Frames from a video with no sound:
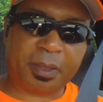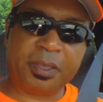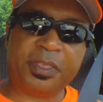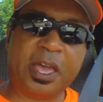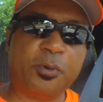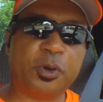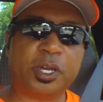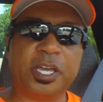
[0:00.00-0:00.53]

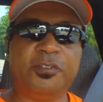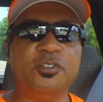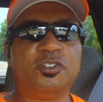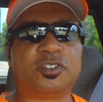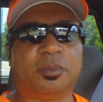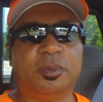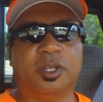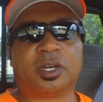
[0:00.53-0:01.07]
they will give you
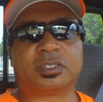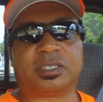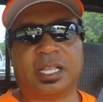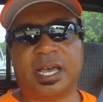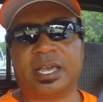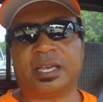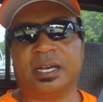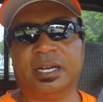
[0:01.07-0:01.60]
some looks
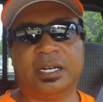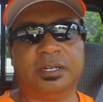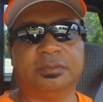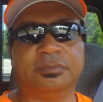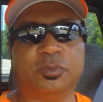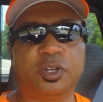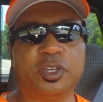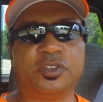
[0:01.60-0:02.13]
like, uh,
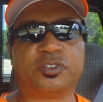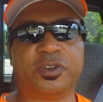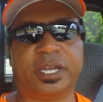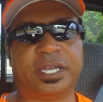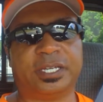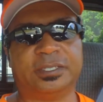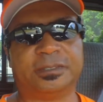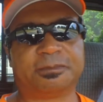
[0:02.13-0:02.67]
what are you
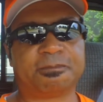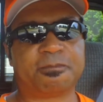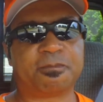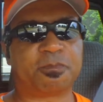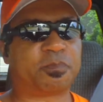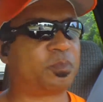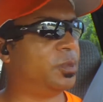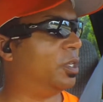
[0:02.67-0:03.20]
drinking?
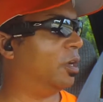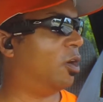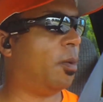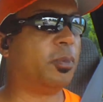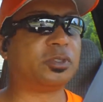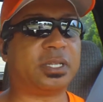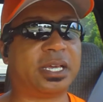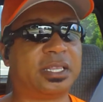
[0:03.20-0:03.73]
You know,
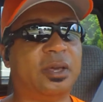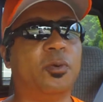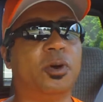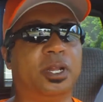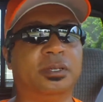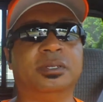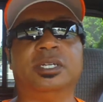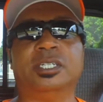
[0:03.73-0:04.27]
almost like they
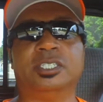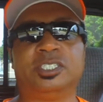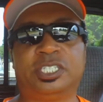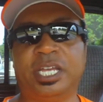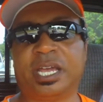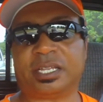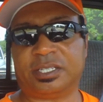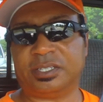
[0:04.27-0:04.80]
want to
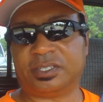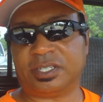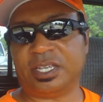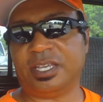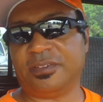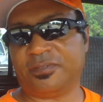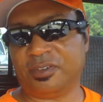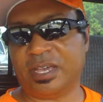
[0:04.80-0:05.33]
check to
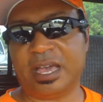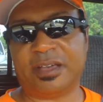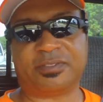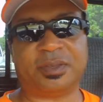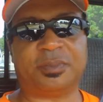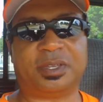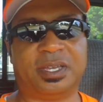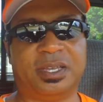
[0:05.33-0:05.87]
see if you have
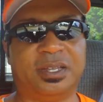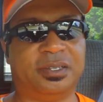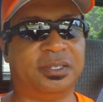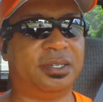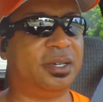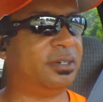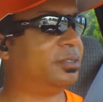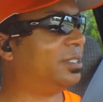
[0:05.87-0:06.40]
something in it.
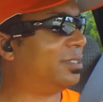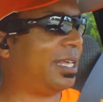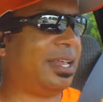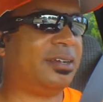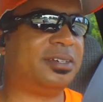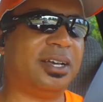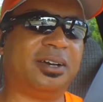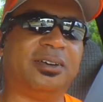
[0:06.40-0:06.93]
You know, it's just, I
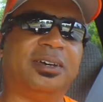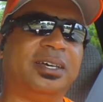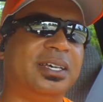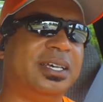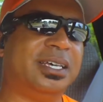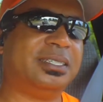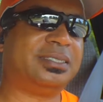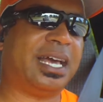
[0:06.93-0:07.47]
don't know.
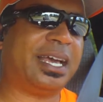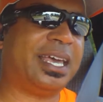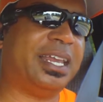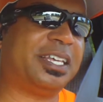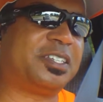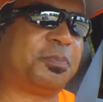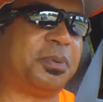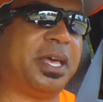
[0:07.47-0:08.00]
It's, I can't
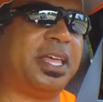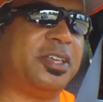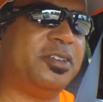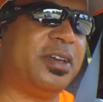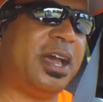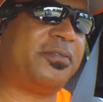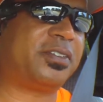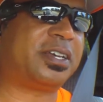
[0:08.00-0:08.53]
explain it.
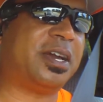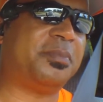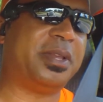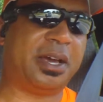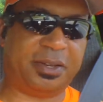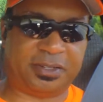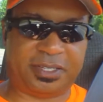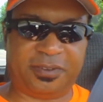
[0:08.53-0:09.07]
You have to come
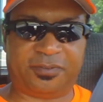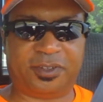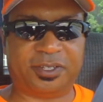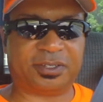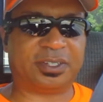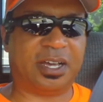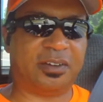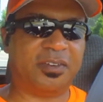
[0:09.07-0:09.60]
down and see for
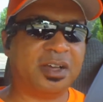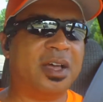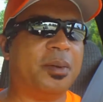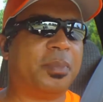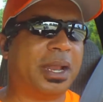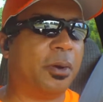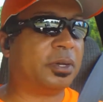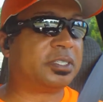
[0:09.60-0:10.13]
yourself.
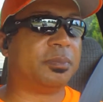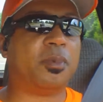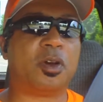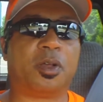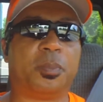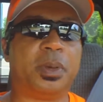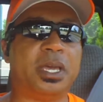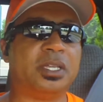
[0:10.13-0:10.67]
But I went to
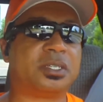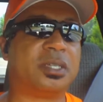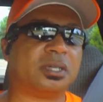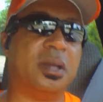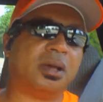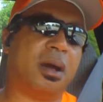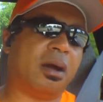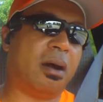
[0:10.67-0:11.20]
Myrtle Beach.
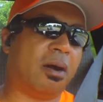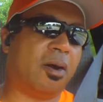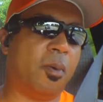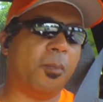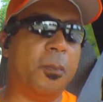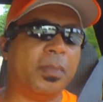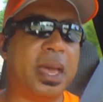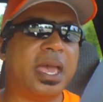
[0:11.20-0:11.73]
Oh
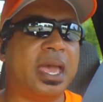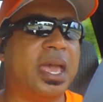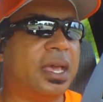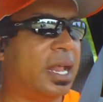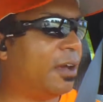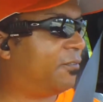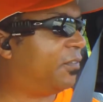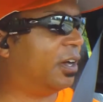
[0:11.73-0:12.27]

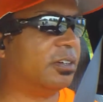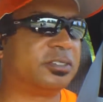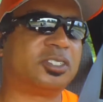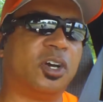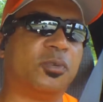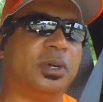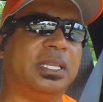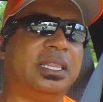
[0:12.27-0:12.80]
man, I felt
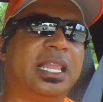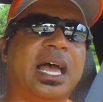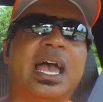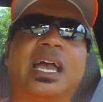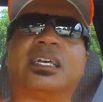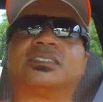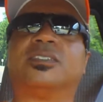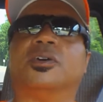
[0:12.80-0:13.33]
so
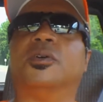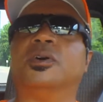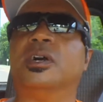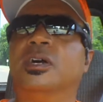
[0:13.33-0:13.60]
relaxed, so,